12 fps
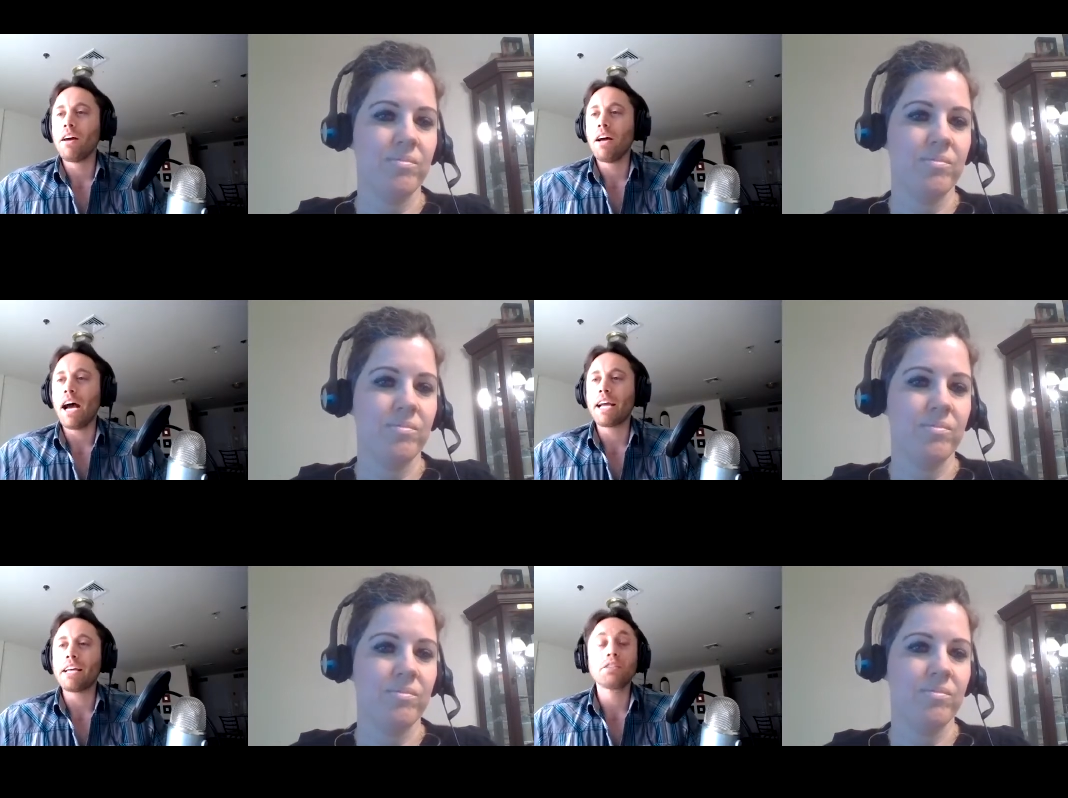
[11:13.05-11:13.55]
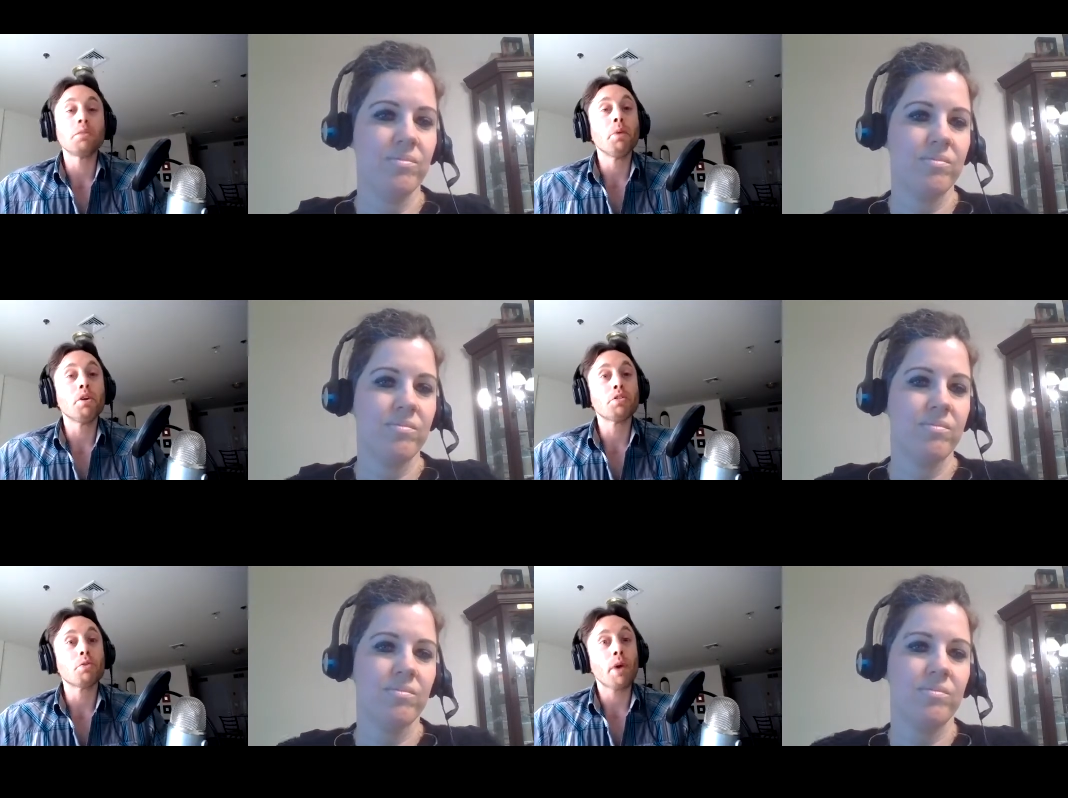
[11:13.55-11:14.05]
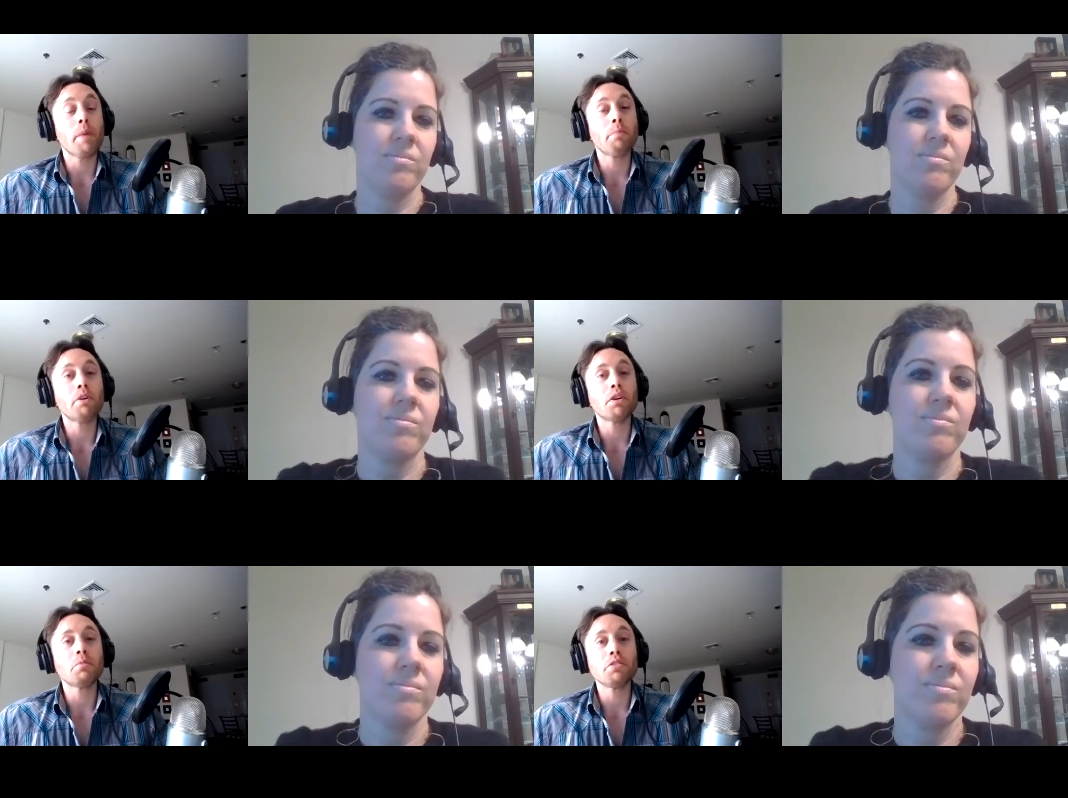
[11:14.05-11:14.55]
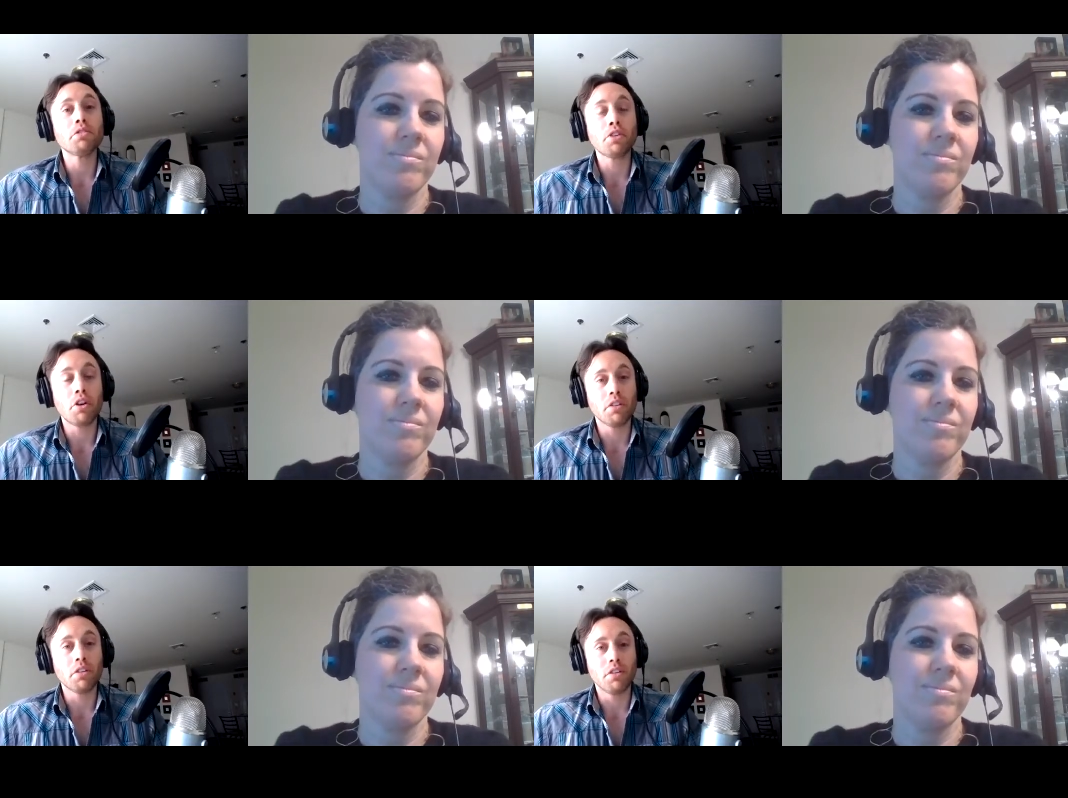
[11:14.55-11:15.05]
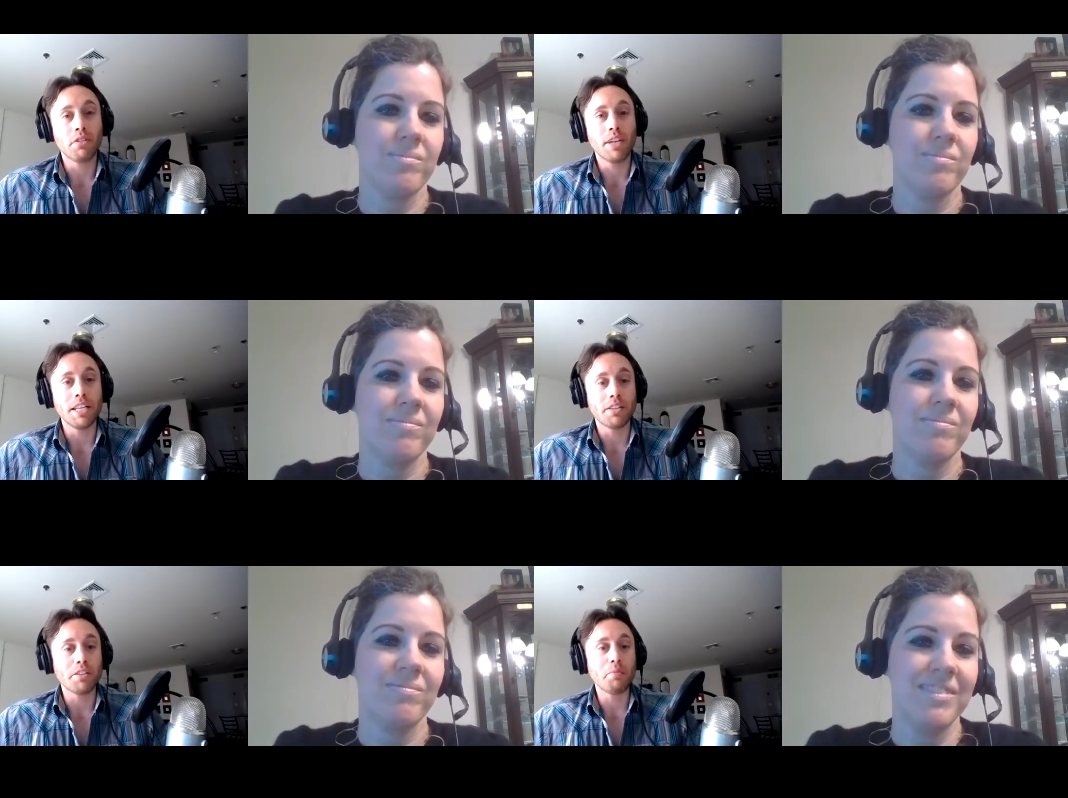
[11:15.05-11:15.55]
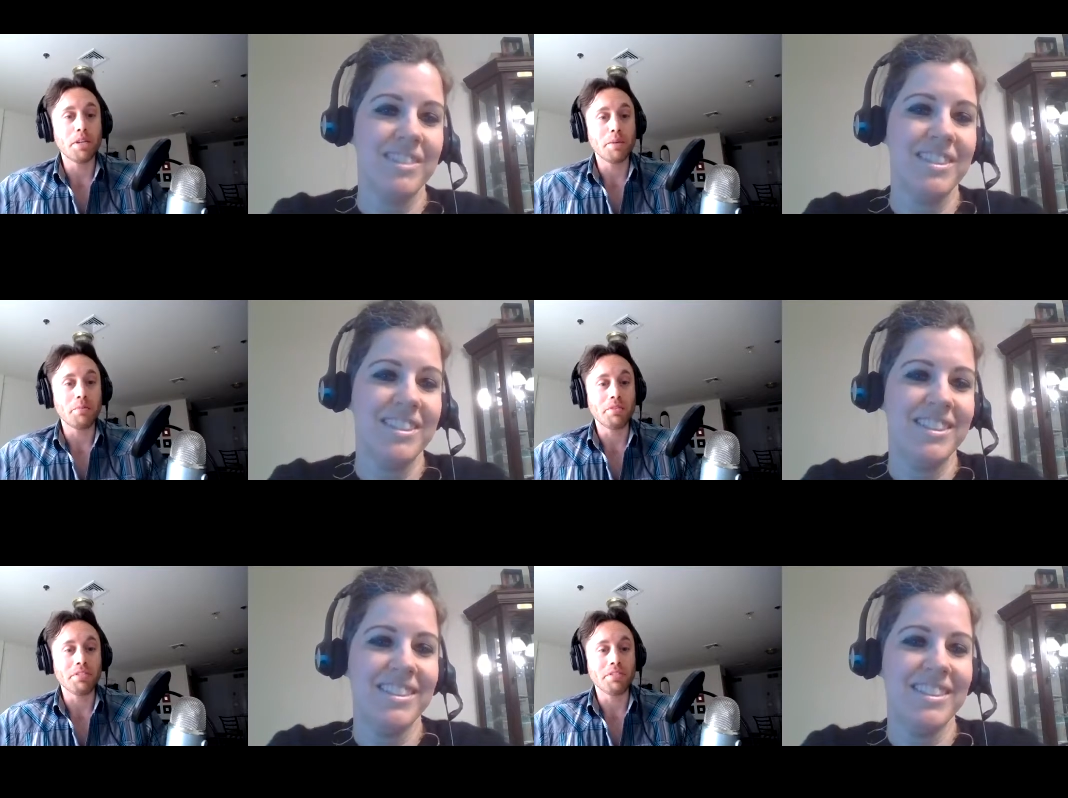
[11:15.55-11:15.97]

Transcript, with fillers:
Speaker 1: I guess the most reputable journal in some people's